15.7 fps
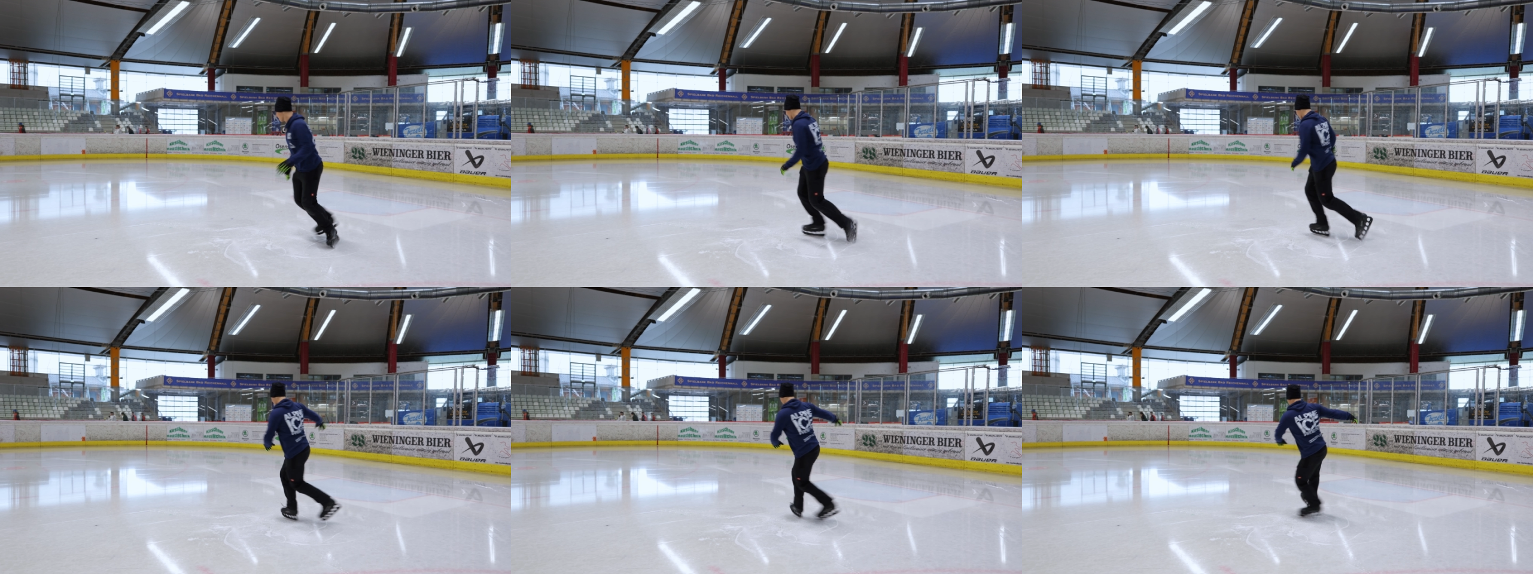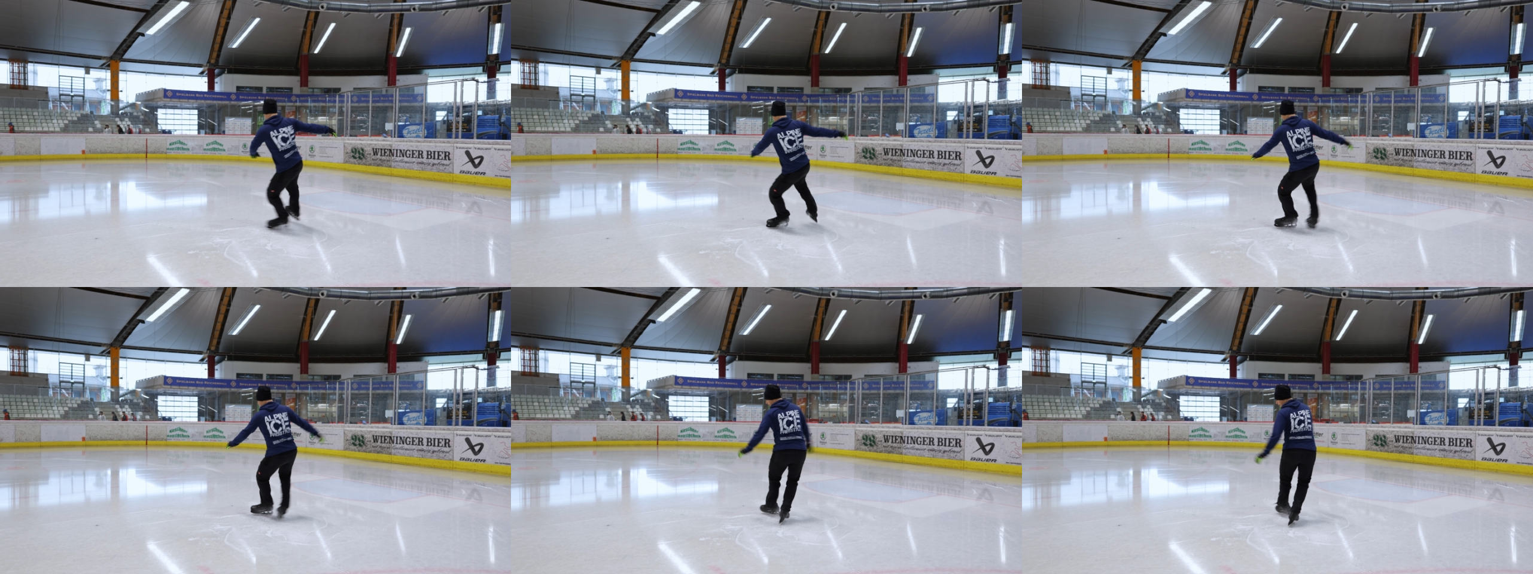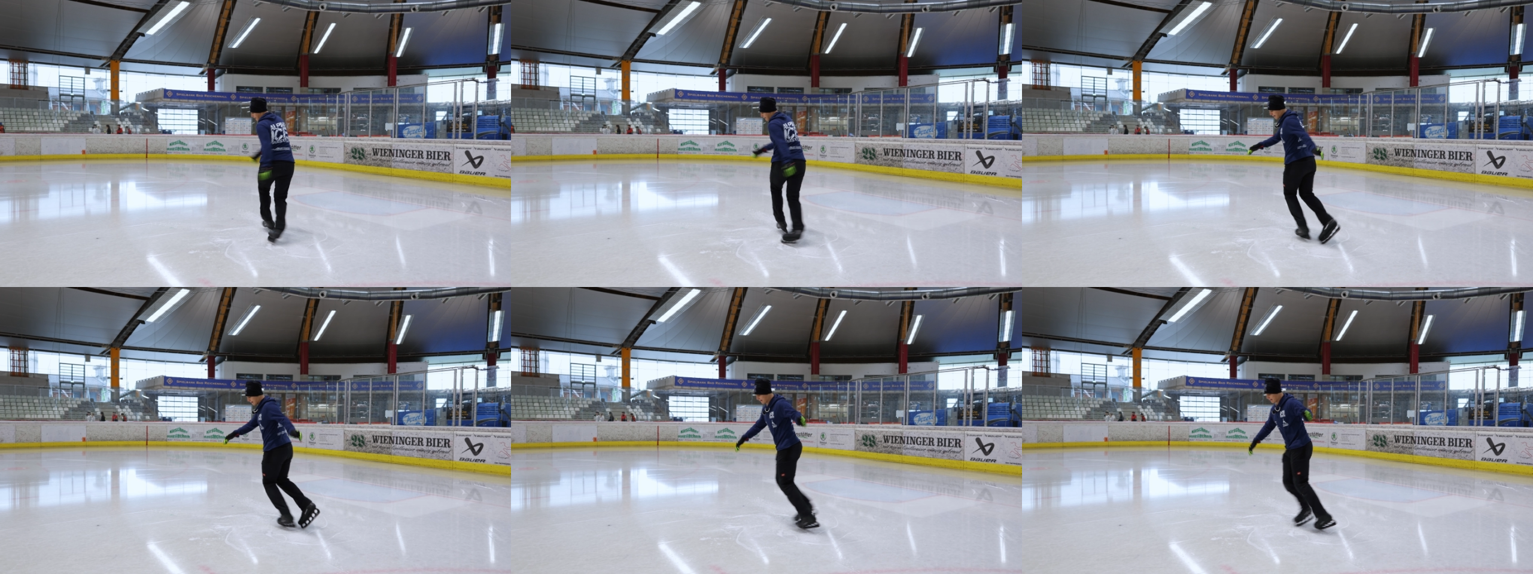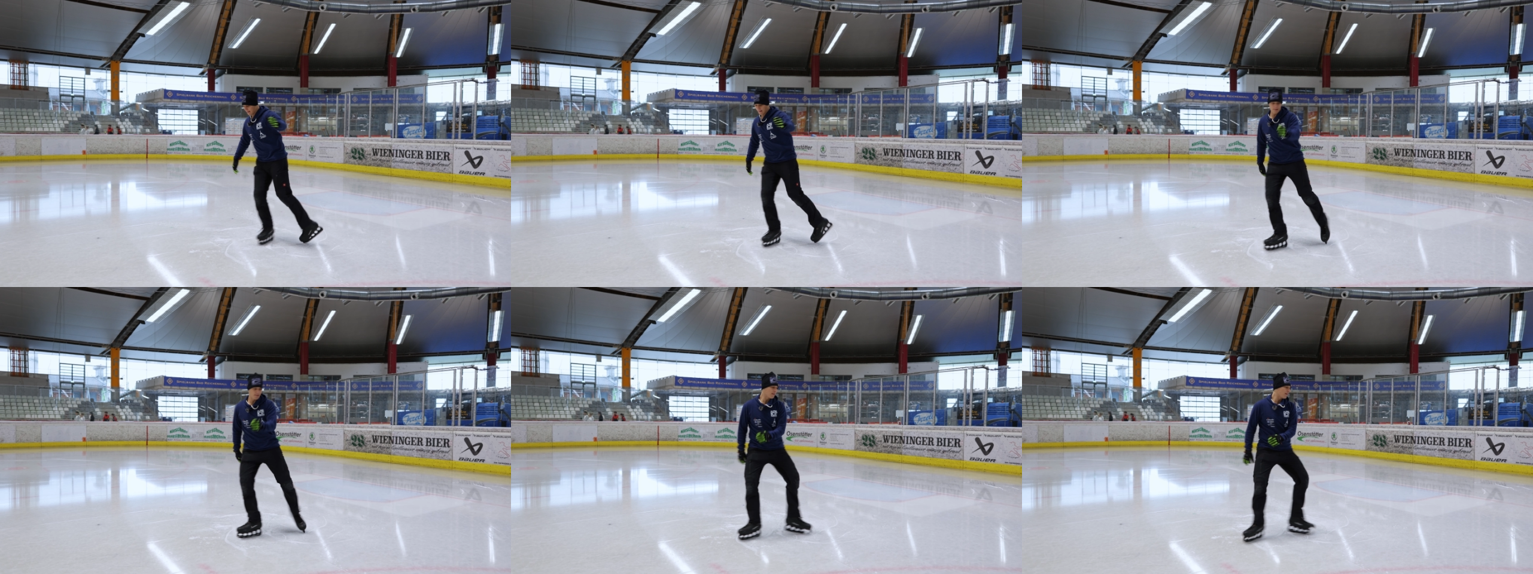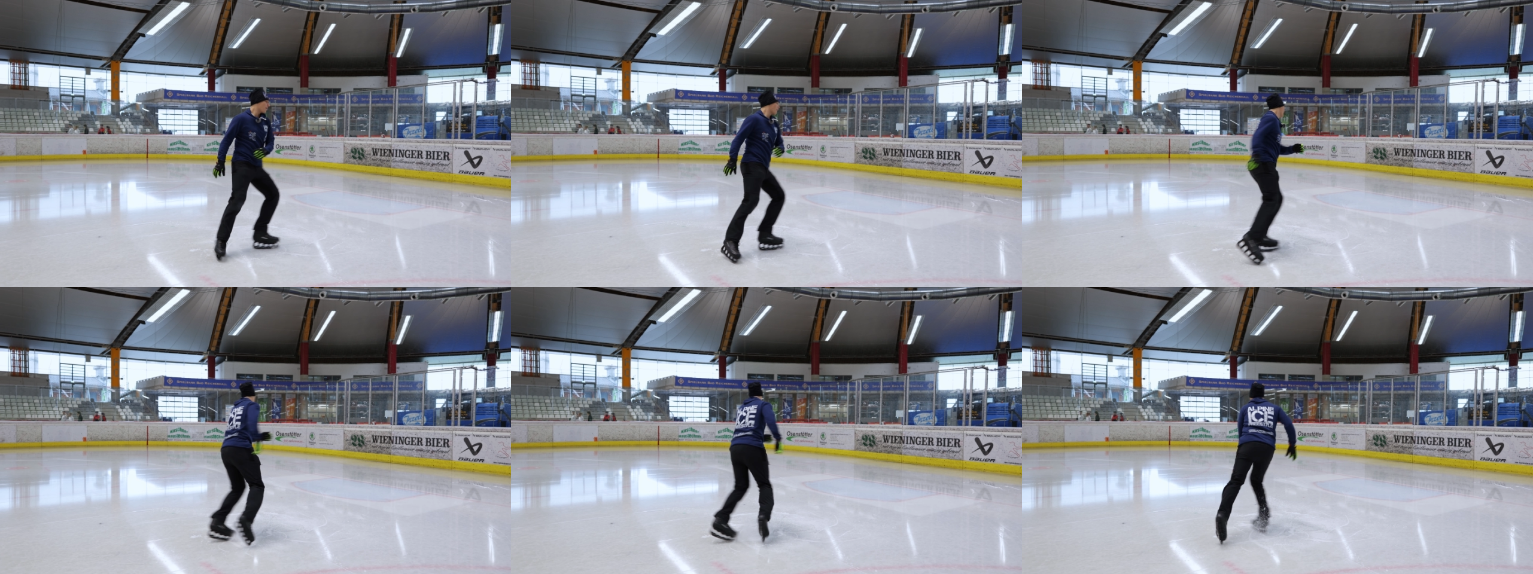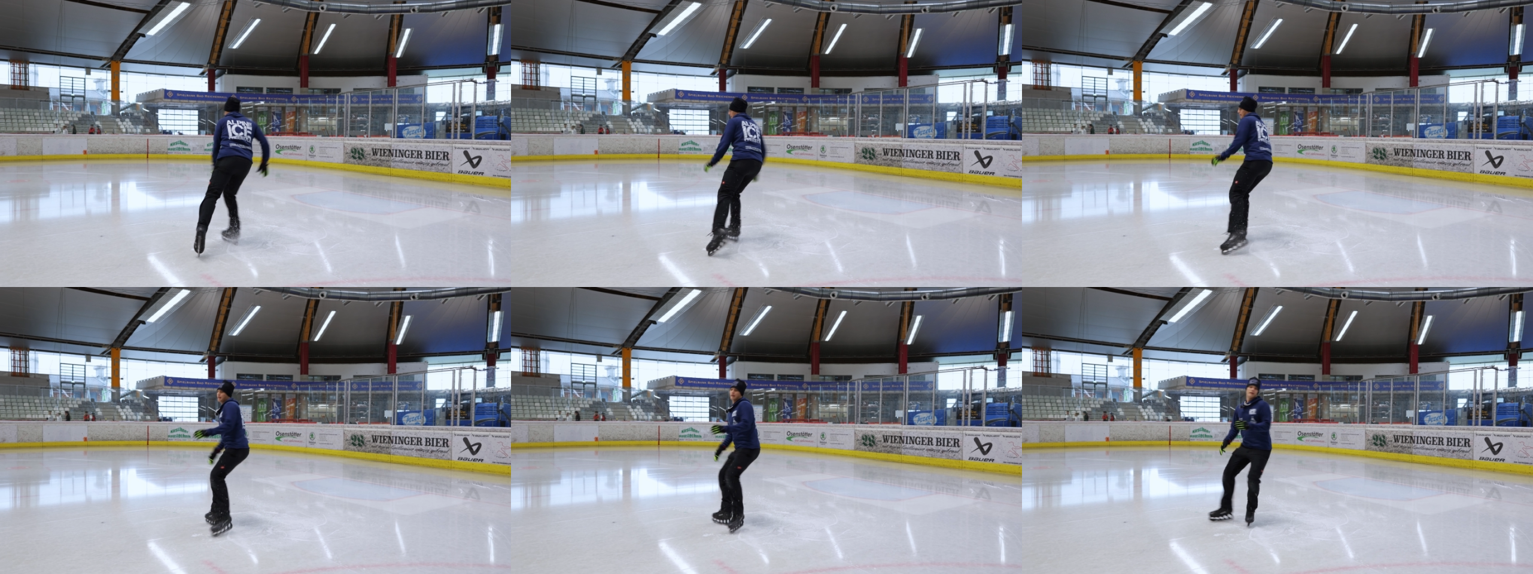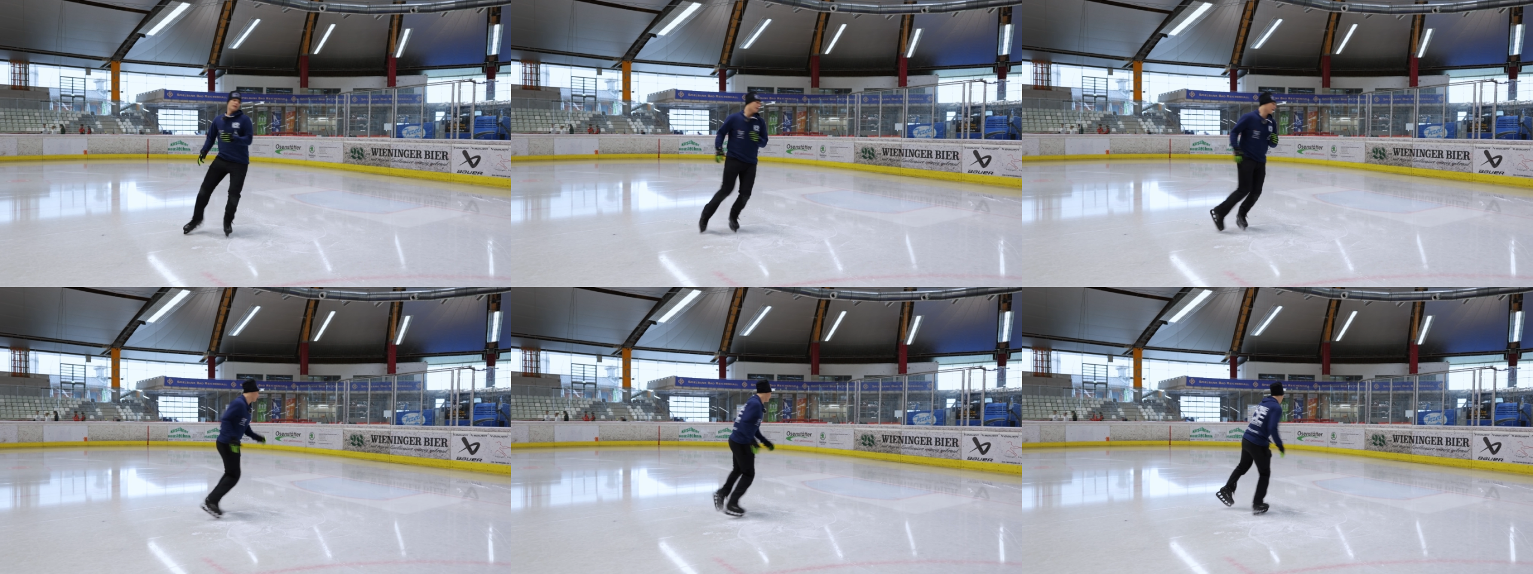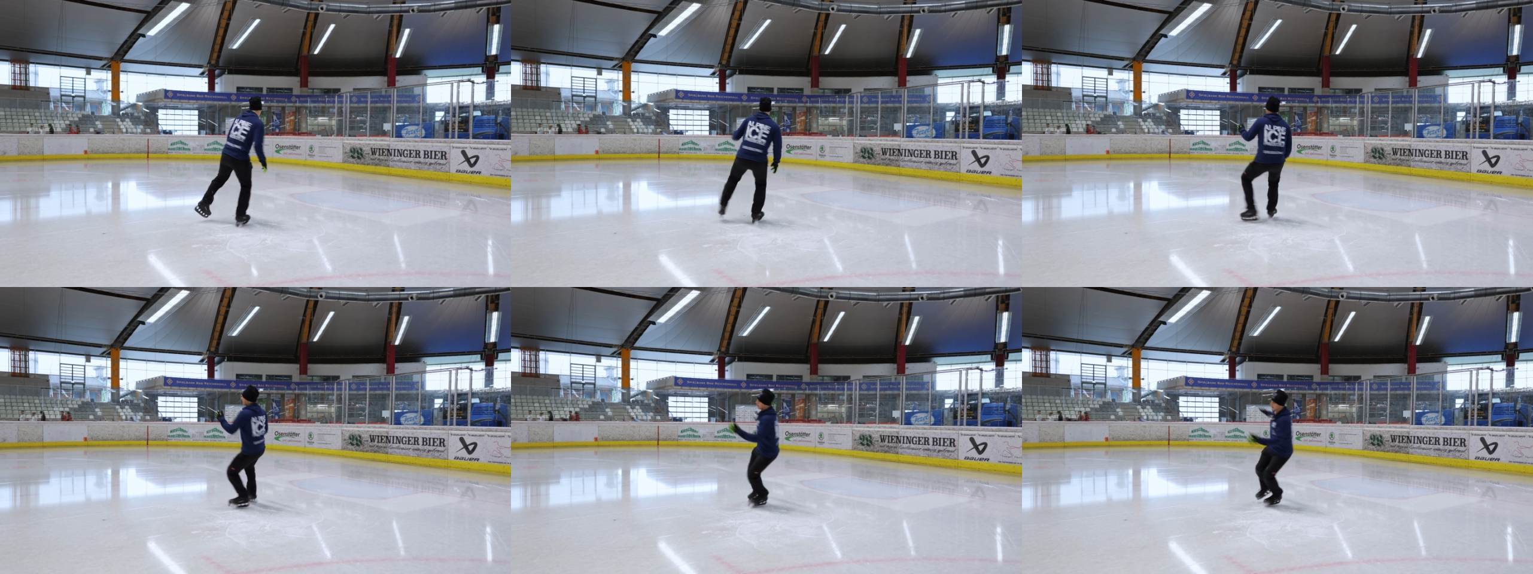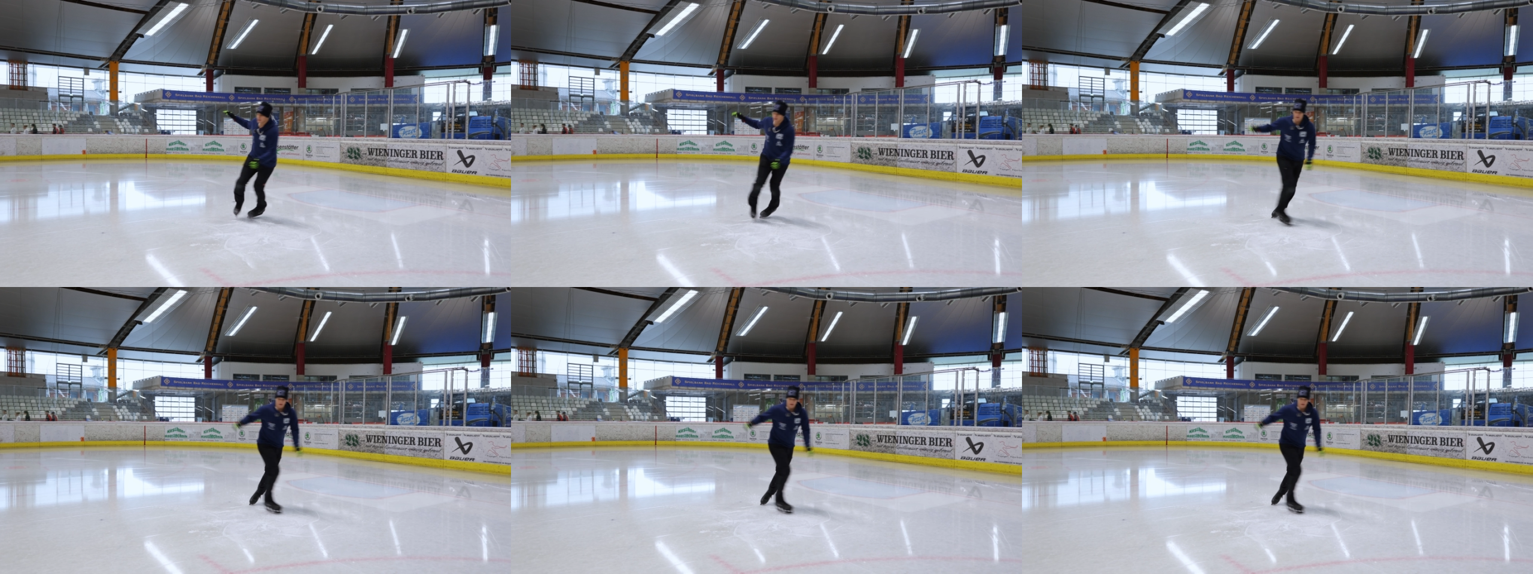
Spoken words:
No face is visible, so there are no lips to read.